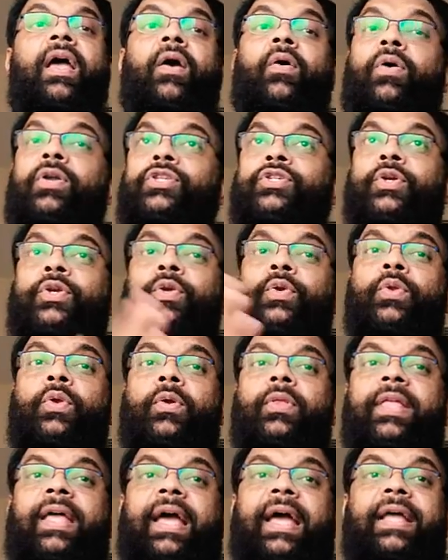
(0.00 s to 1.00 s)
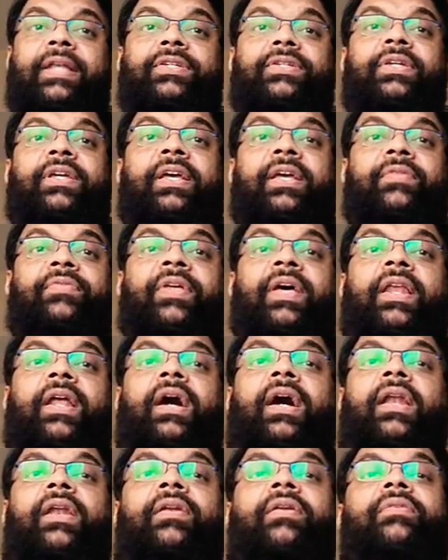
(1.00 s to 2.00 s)
Also, you know that there
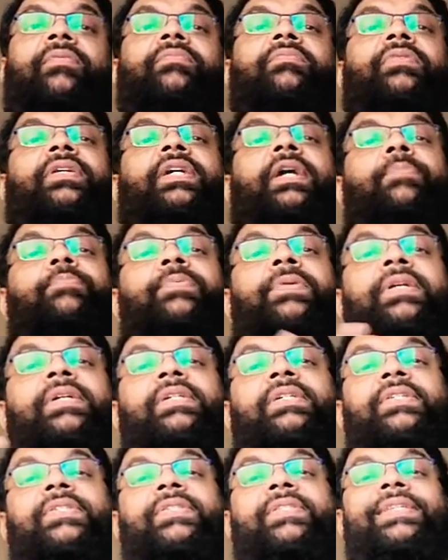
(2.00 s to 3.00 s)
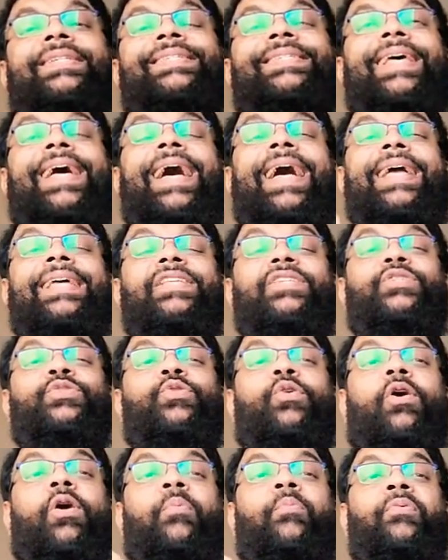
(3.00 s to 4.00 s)
are couplers designed
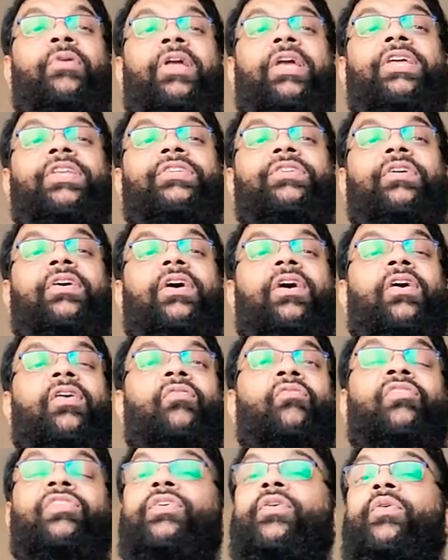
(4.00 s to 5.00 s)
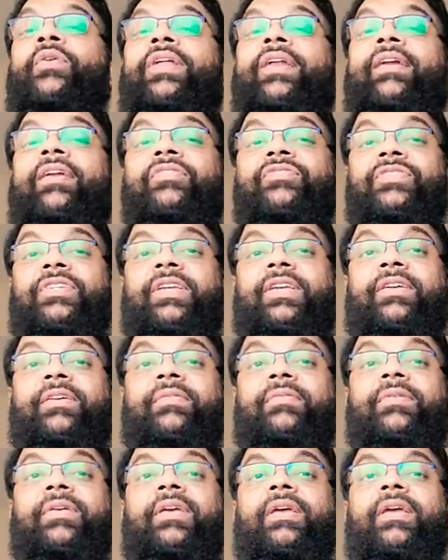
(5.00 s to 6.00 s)
to operate without greasing,
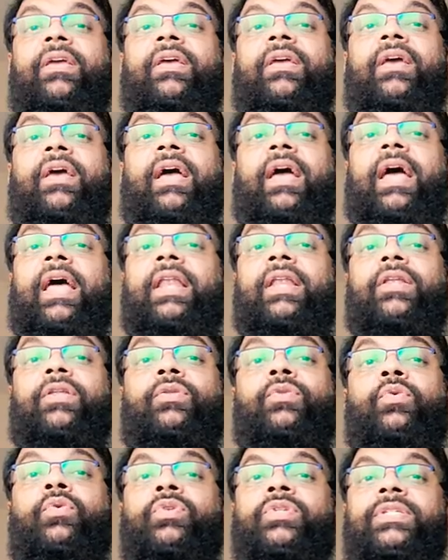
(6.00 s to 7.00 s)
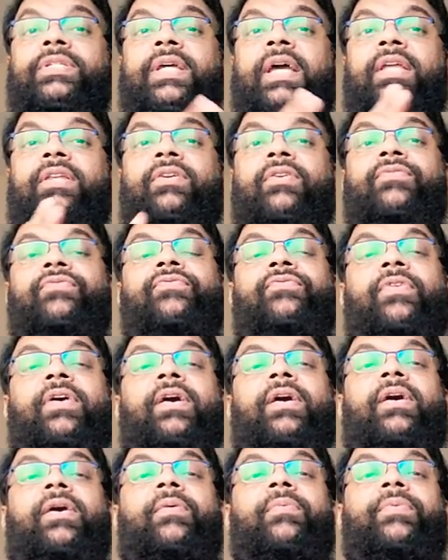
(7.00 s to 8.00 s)
and those kind of
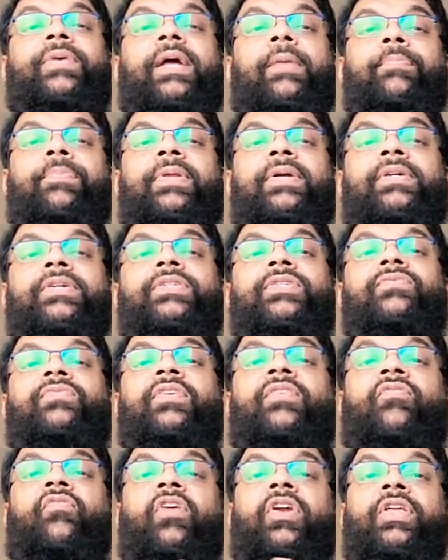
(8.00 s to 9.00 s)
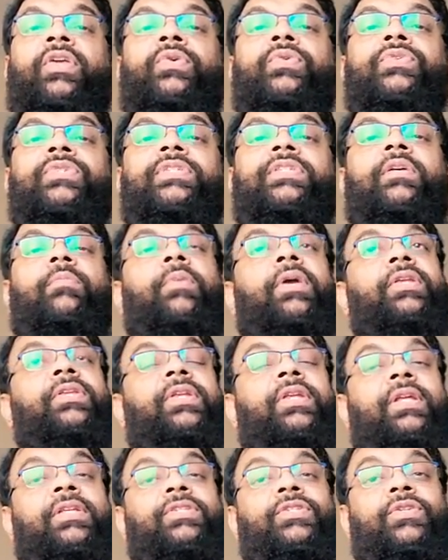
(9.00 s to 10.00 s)
couplers will reduce the
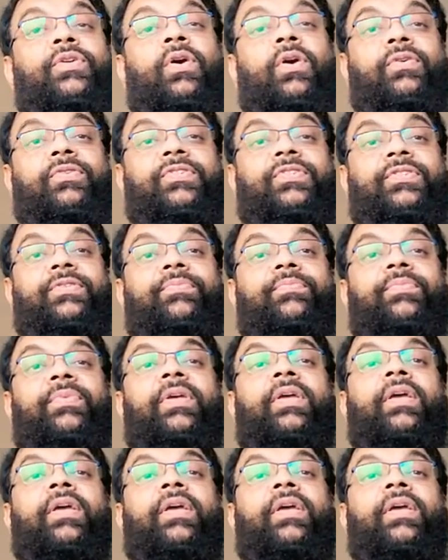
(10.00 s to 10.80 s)
maintenance cost.